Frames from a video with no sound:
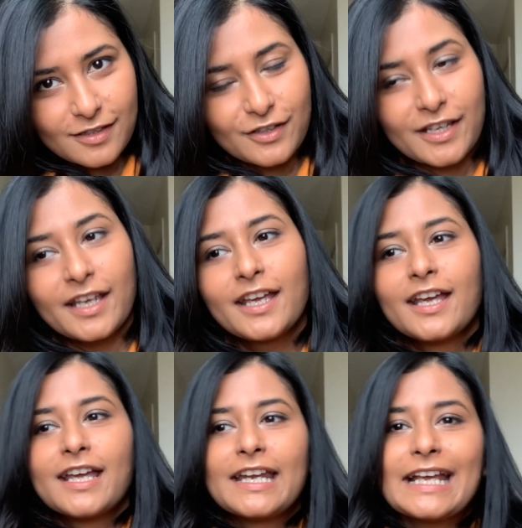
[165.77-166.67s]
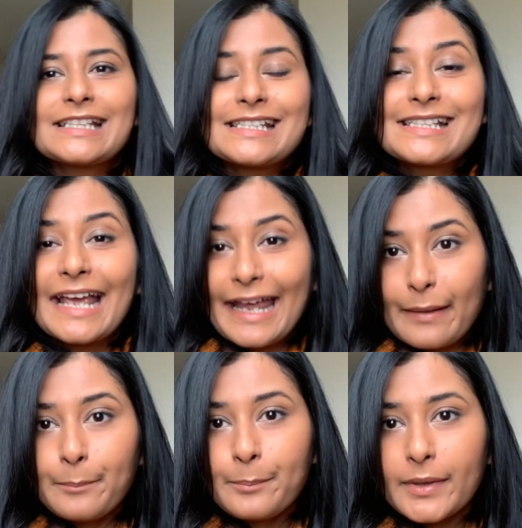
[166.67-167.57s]
Okay, next is
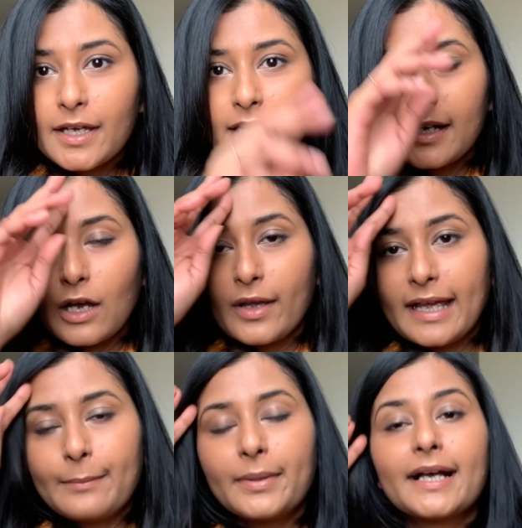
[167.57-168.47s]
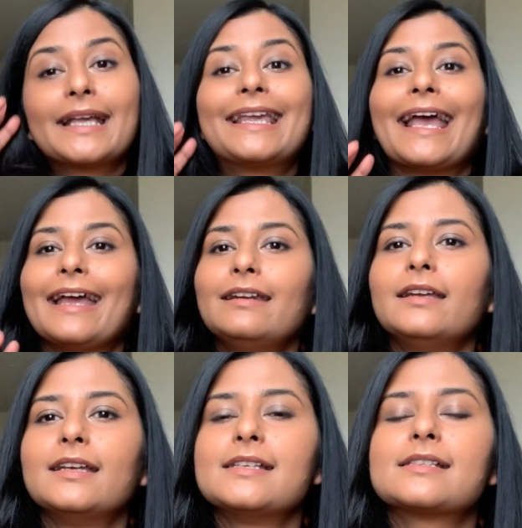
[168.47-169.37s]
hemp. Now, hemp again
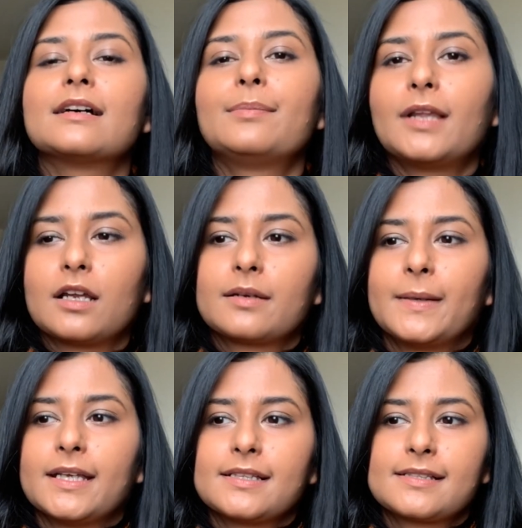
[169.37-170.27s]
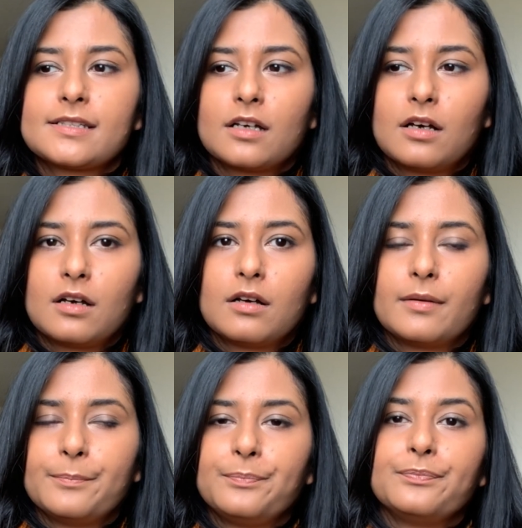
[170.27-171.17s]
is a plant-based
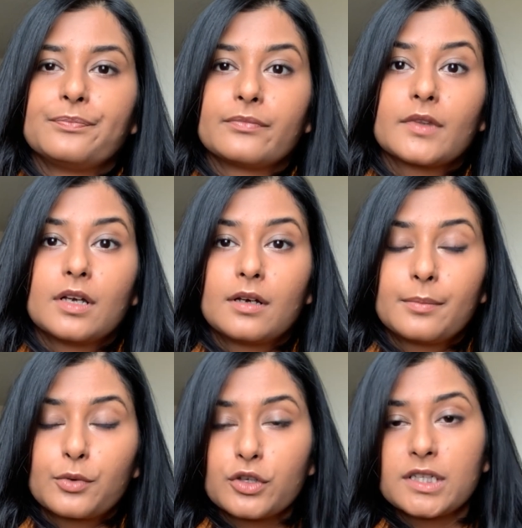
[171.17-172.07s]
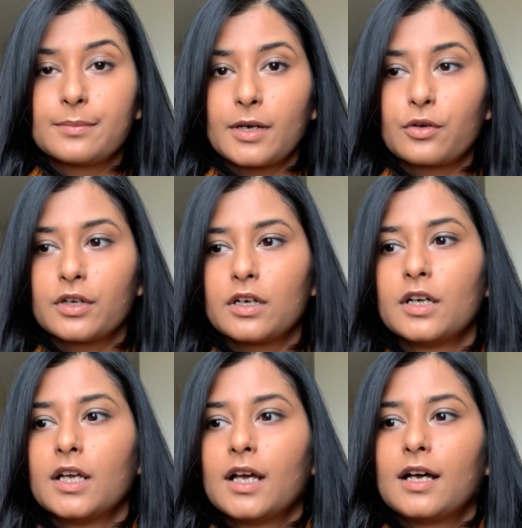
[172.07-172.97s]
protein powder.
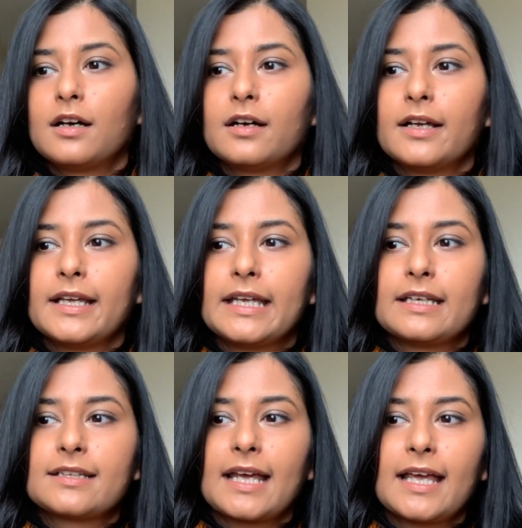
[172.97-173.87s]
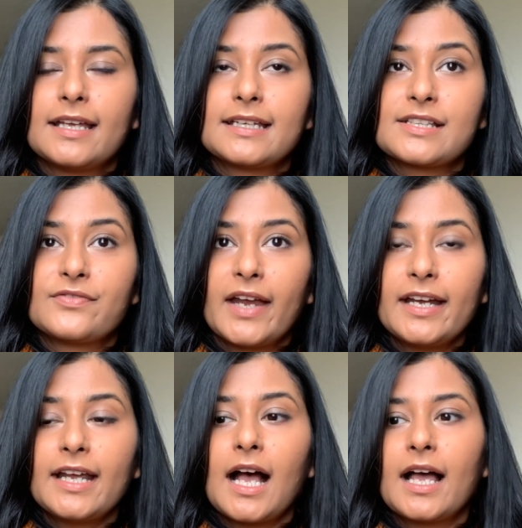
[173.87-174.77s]
It is
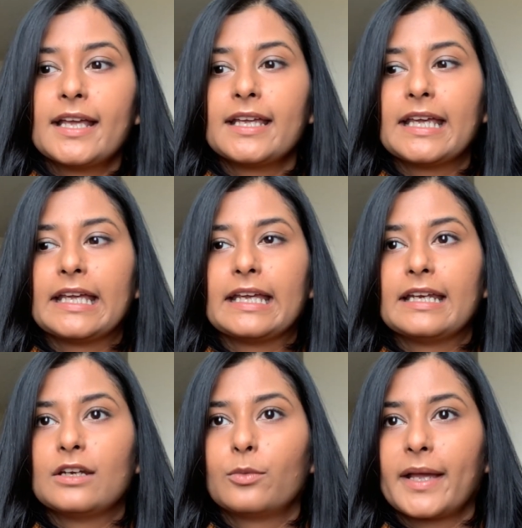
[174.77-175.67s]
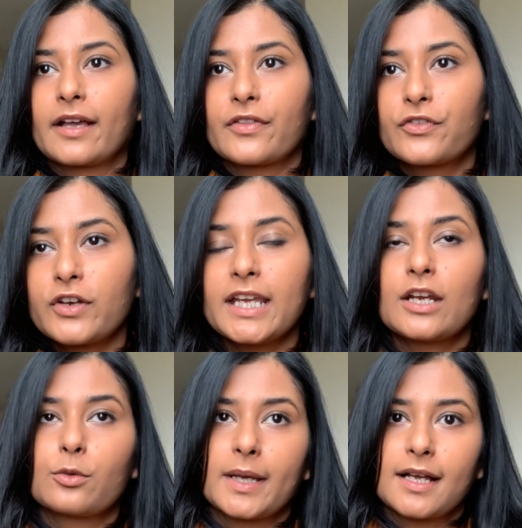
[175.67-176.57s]
very high in omega-3
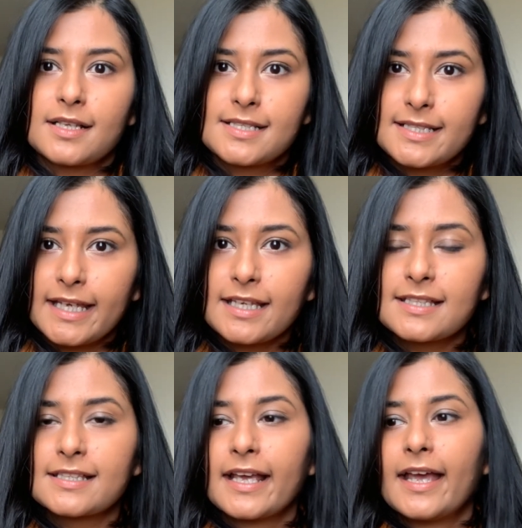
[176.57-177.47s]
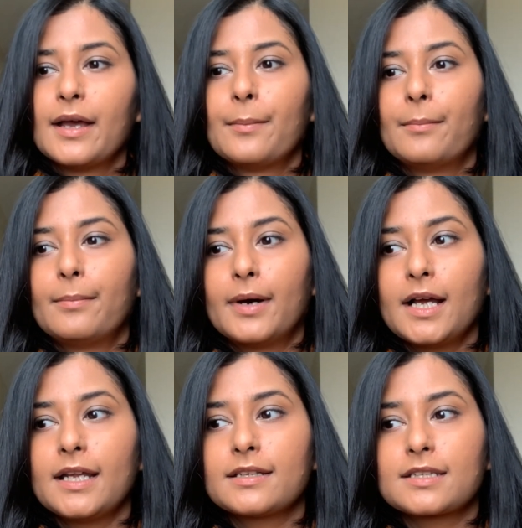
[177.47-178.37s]
and omega-6,
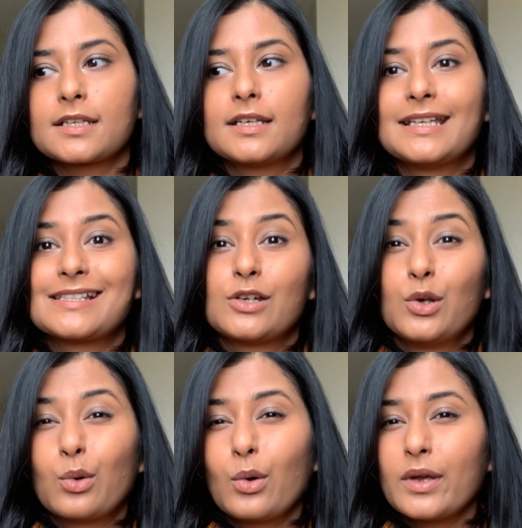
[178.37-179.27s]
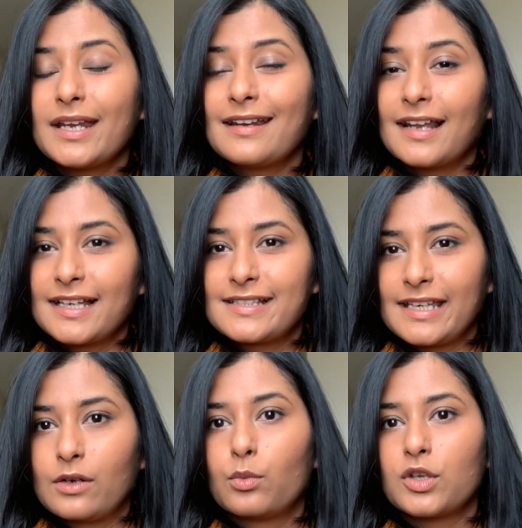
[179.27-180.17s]
but is low in
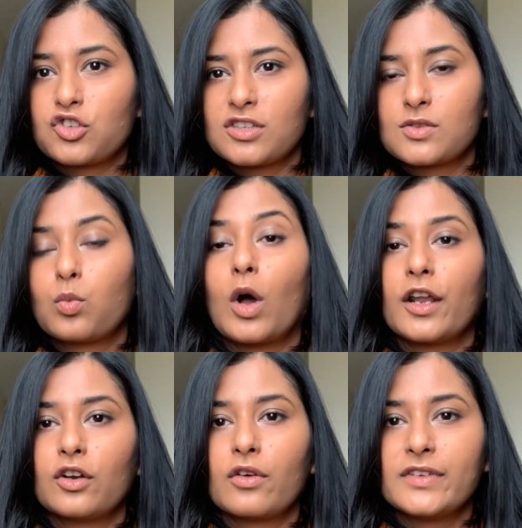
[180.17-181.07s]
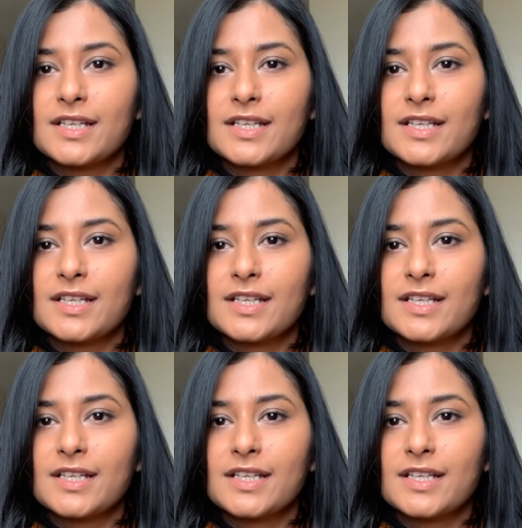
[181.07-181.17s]
lysine, which is one of the